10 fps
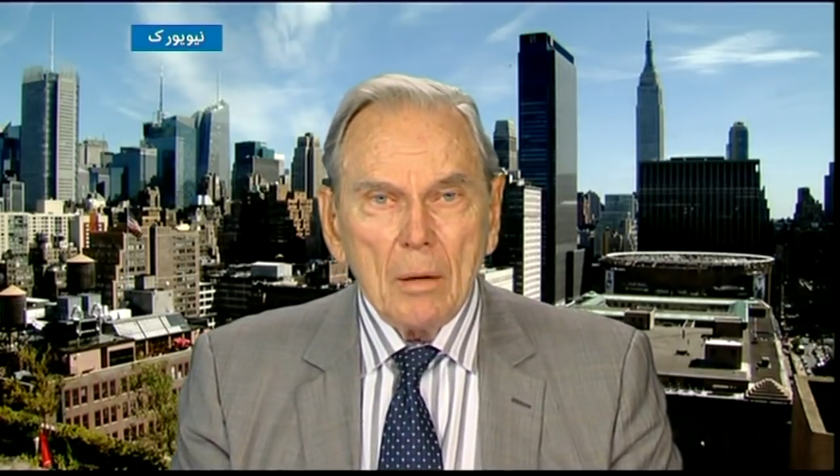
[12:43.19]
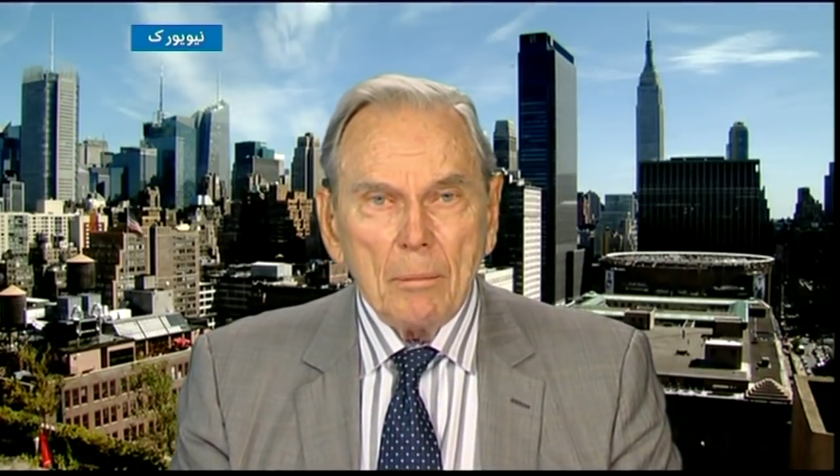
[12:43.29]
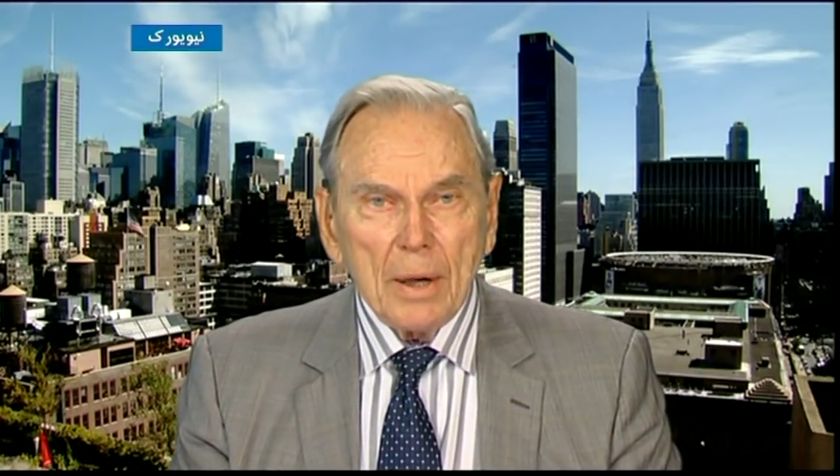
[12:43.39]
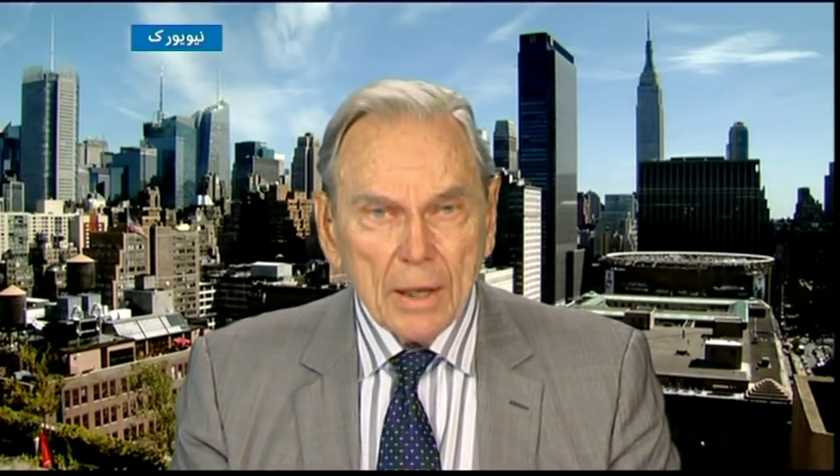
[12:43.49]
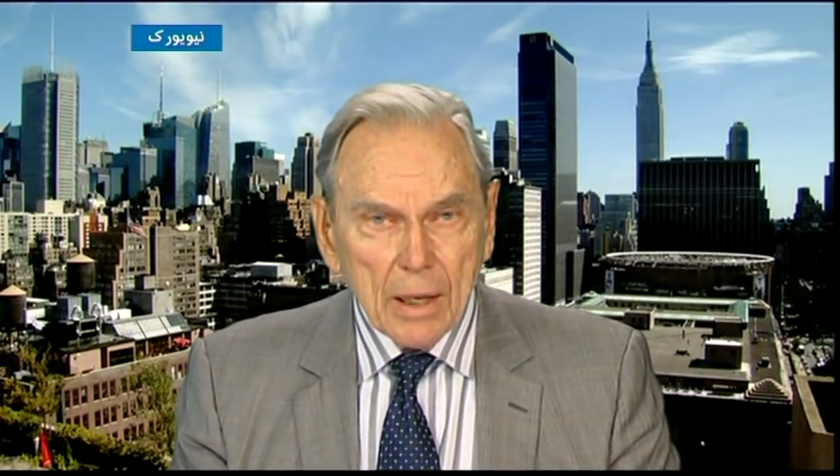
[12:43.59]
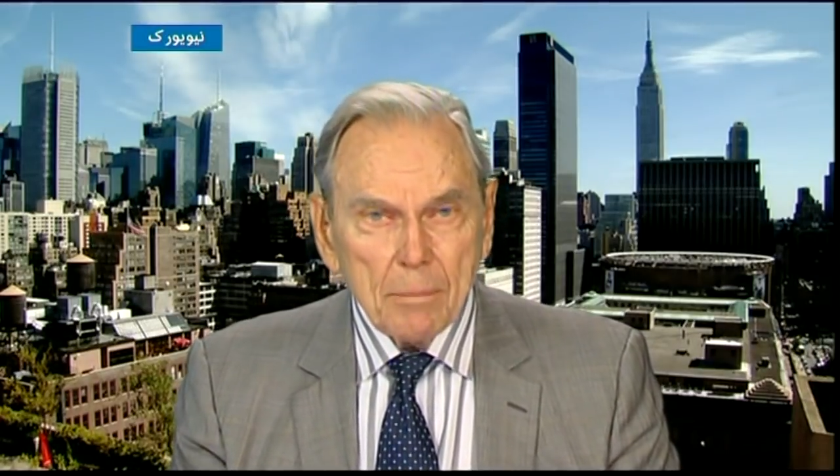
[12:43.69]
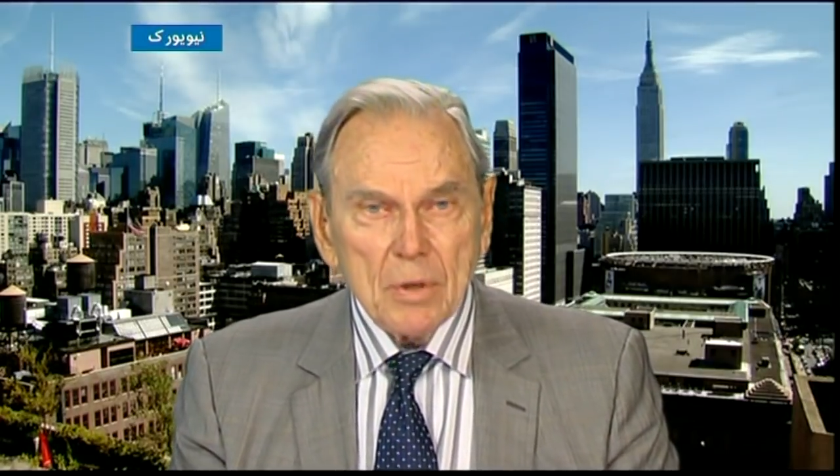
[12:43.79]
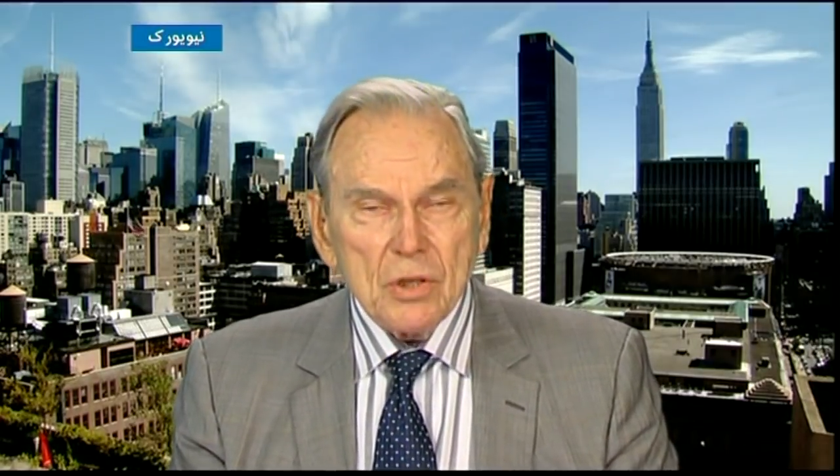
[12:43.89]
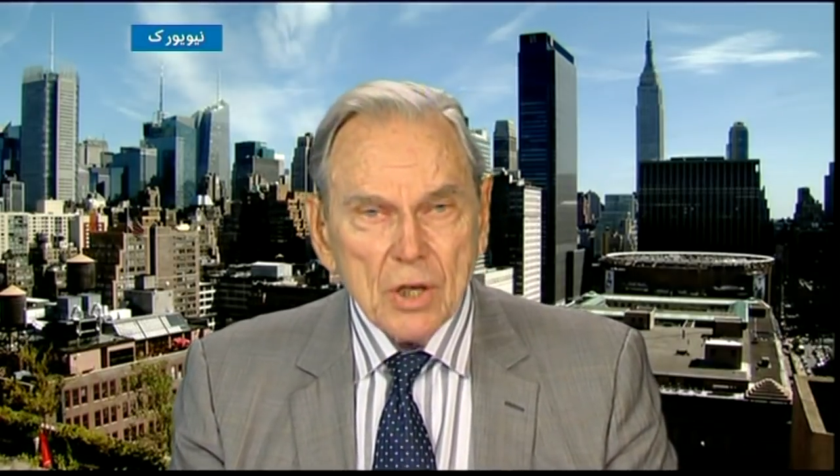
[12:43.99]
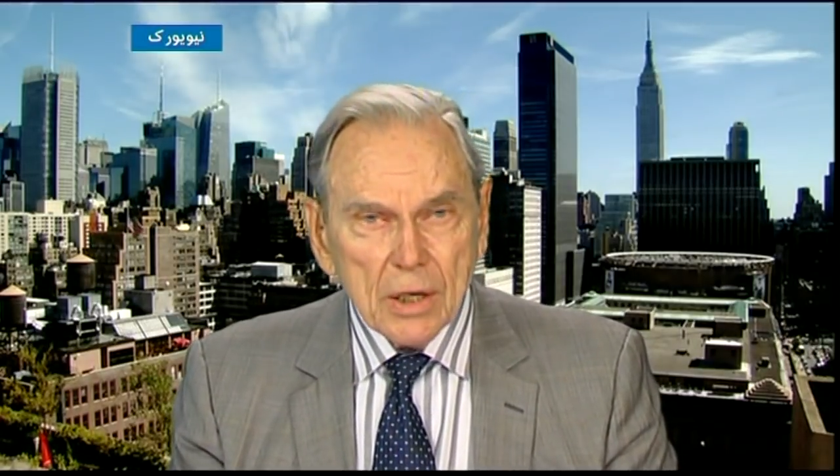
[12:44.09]
but a
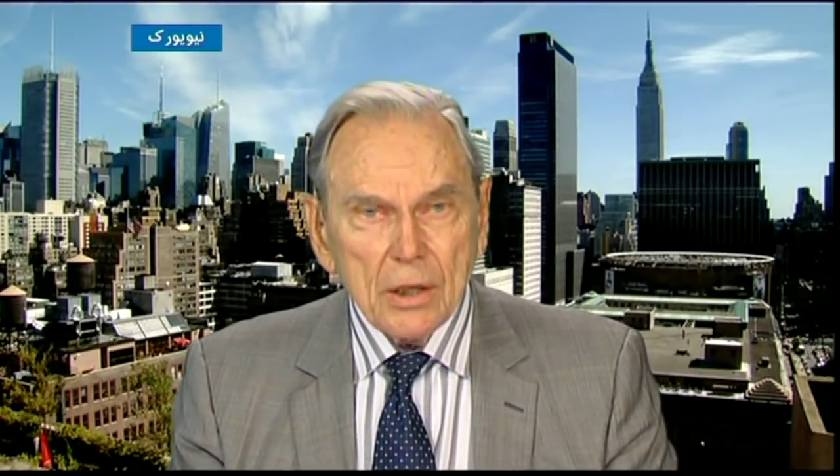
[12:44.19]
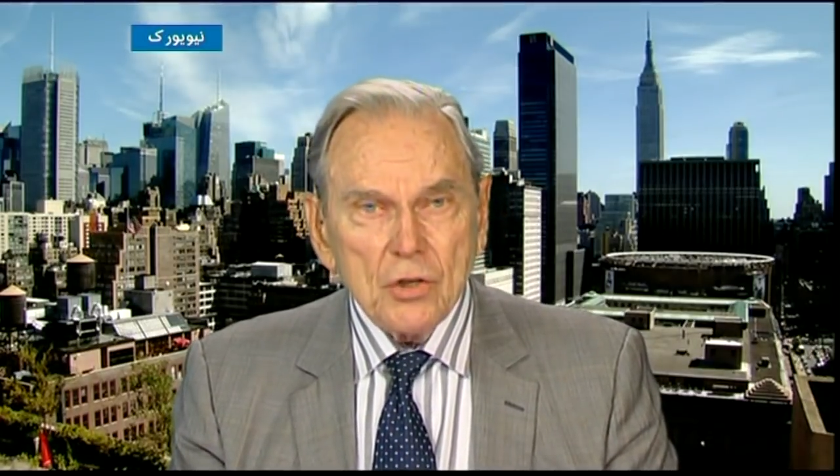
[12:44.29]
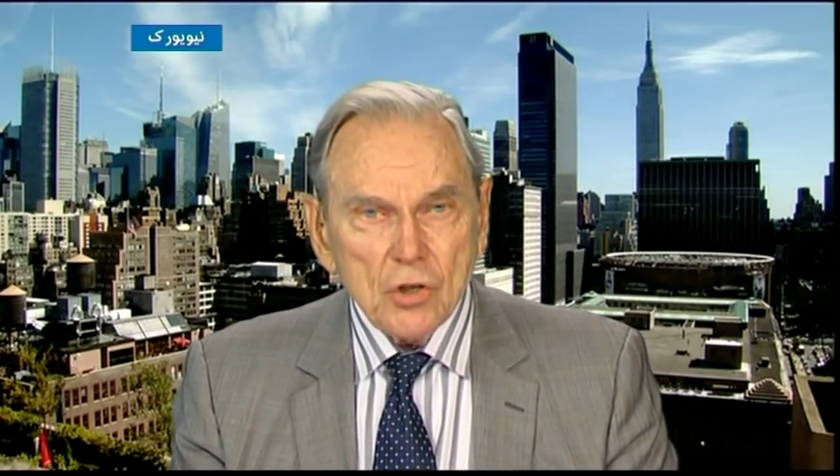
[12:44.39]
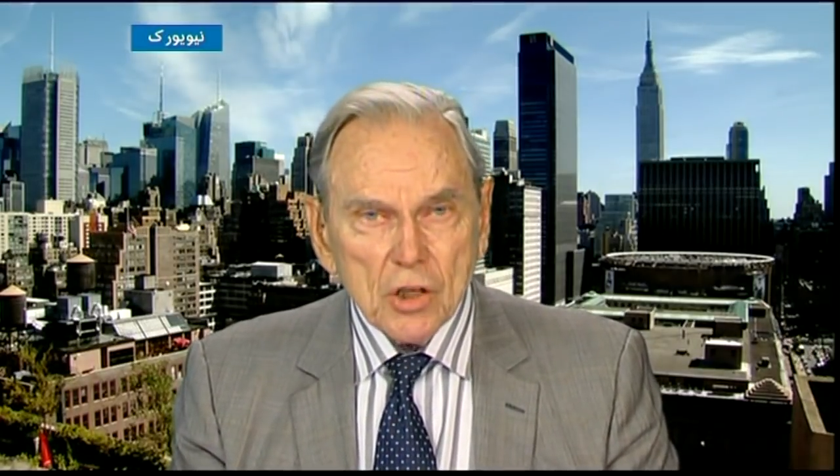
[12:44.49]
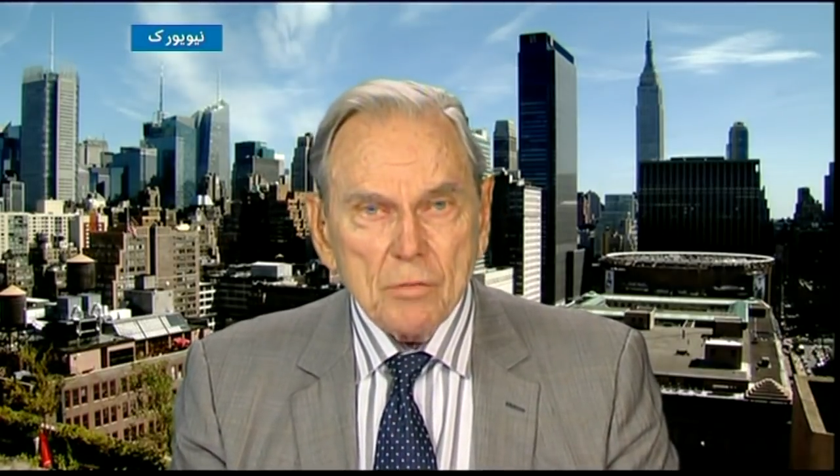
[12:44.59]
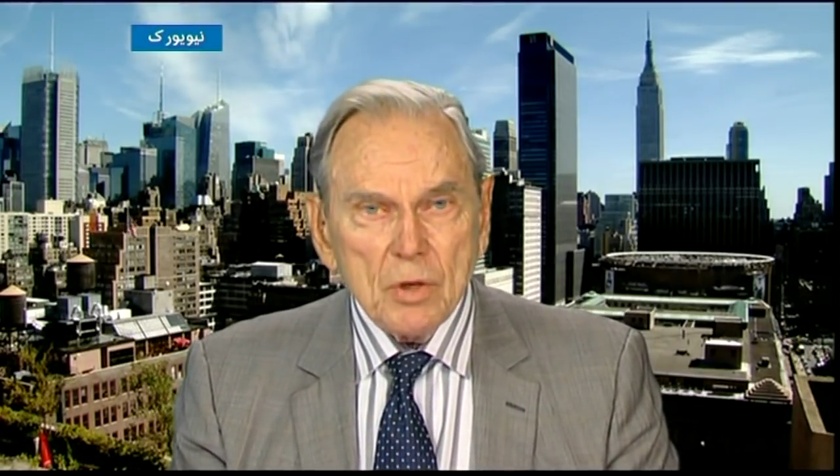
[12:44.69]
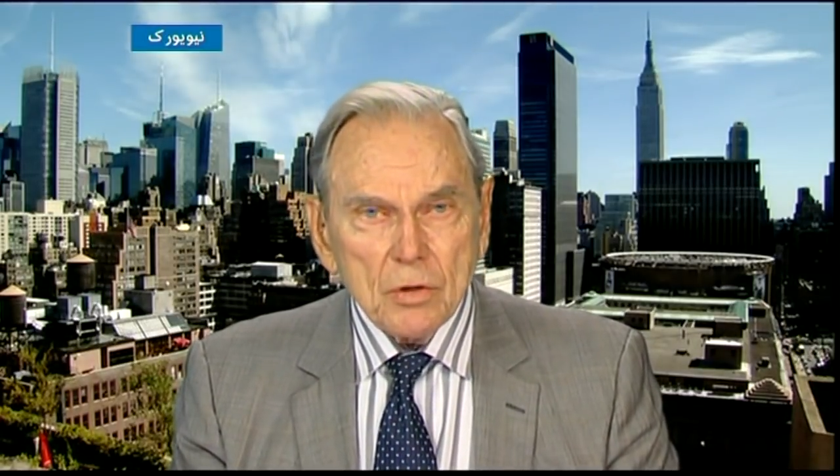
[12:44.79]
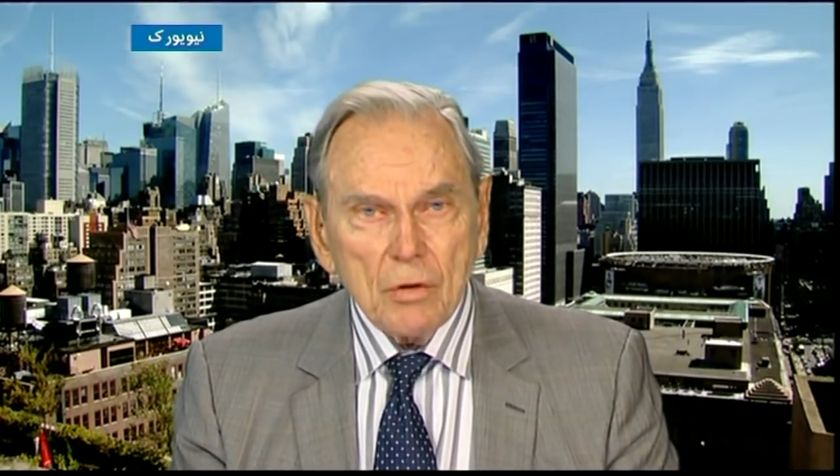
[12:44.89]
mistaken judgment